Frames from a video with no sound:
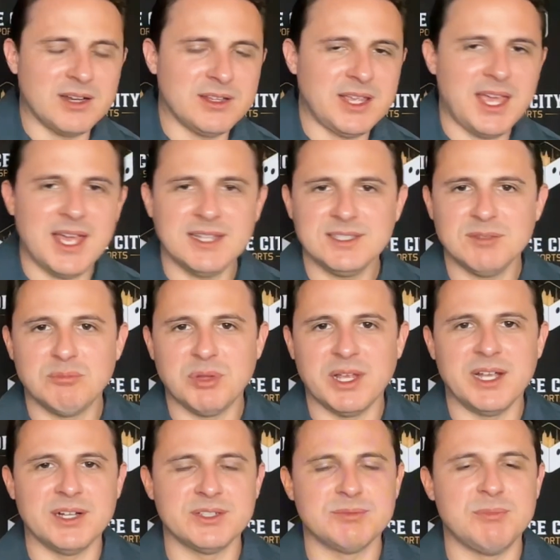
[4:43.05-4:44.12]
They had some
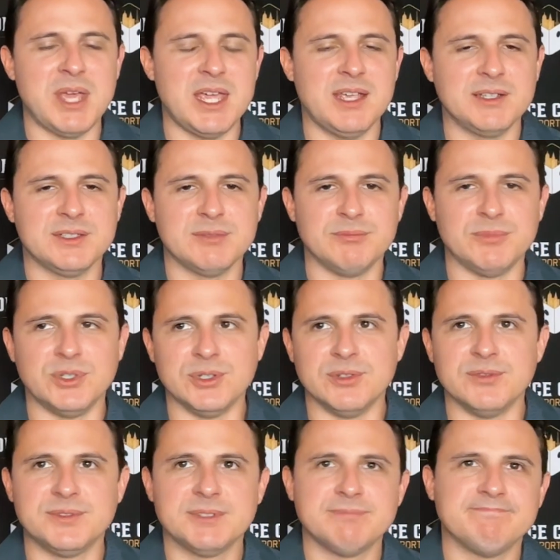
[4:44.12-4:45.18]
players making some
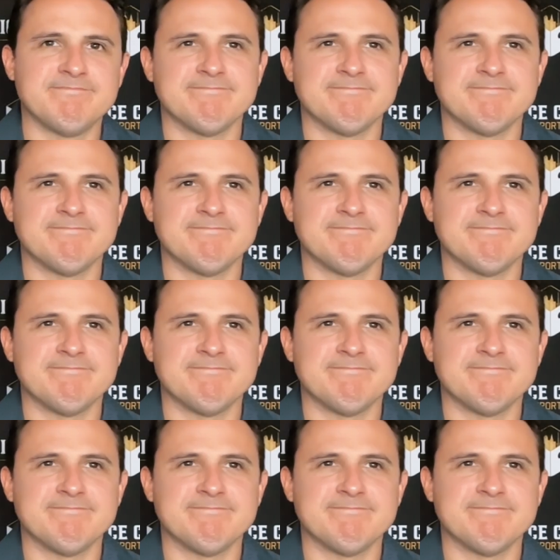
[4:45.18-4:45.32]
moves.